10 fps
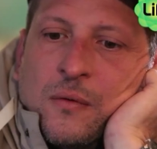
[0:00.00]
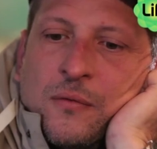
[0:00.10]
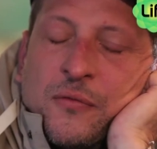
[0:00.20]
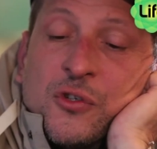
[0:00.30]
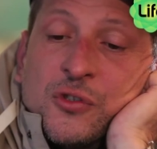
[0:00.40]

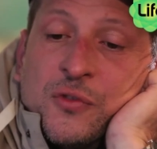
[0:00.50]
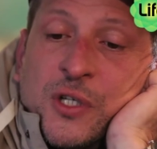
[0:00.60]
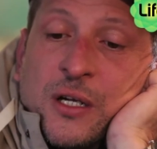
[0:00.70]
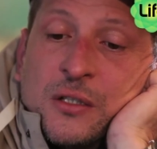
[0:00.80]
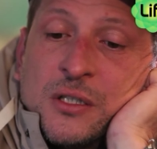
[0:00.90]
First of all,
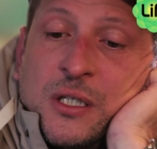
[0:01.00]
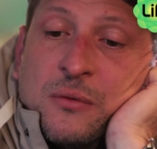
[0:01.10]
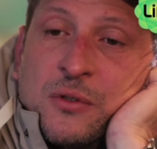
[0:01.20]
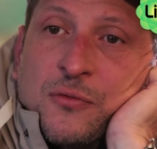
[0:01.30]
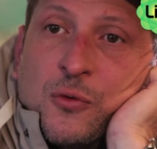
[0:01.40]
you got to understand
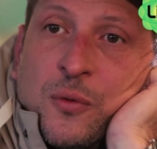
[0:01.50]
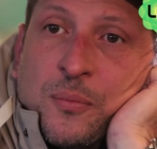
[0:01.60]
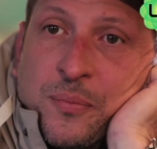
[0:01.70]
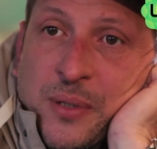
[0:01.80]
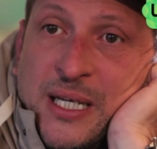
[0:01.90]
there was 4
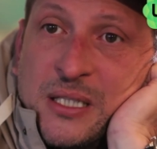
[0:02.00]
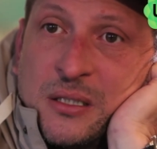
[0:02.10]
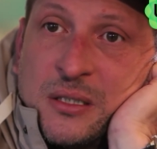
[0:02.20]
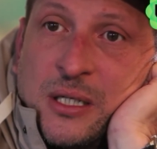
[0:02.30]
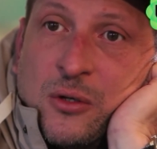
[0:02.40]

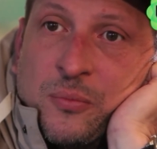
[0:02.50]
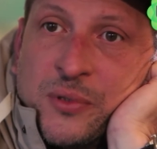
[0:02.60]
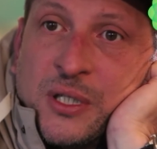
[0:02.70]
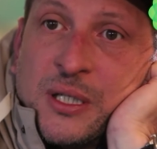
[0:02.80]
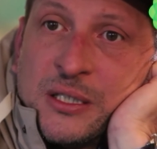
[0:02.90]
places that
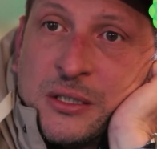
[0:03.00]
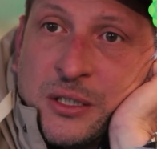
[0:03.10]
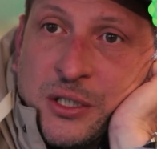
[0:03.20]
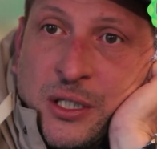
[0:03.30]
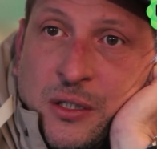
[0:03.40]
opened in less
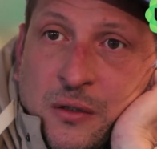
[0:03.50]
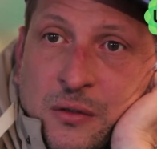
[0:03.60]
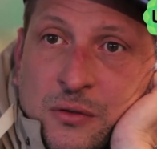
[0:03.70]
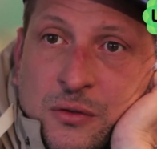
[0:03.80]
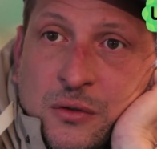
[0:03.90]
than a year.
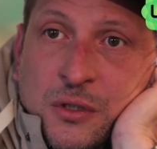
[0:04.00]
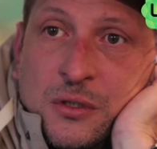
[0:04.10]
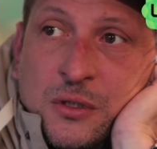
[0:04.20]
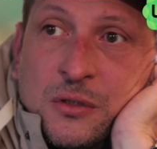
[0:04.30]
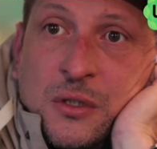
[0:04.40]
So
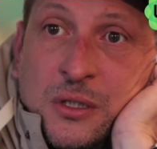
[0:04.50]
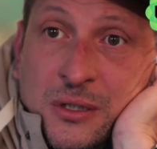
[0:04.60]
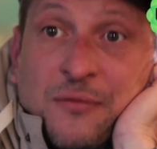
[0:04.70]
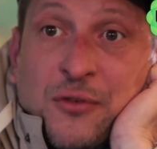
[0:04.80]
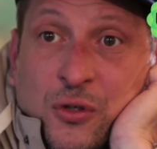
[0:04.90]
this is
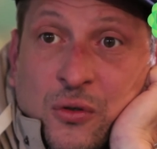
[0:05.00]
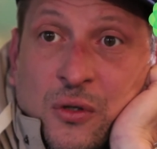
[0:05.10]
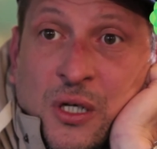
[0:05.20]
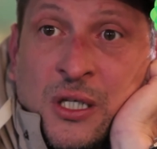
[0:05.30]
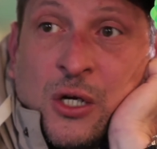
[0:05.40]
difficult,
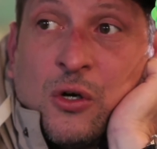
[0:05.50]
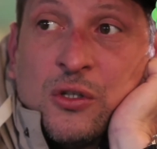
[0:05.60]
and they're all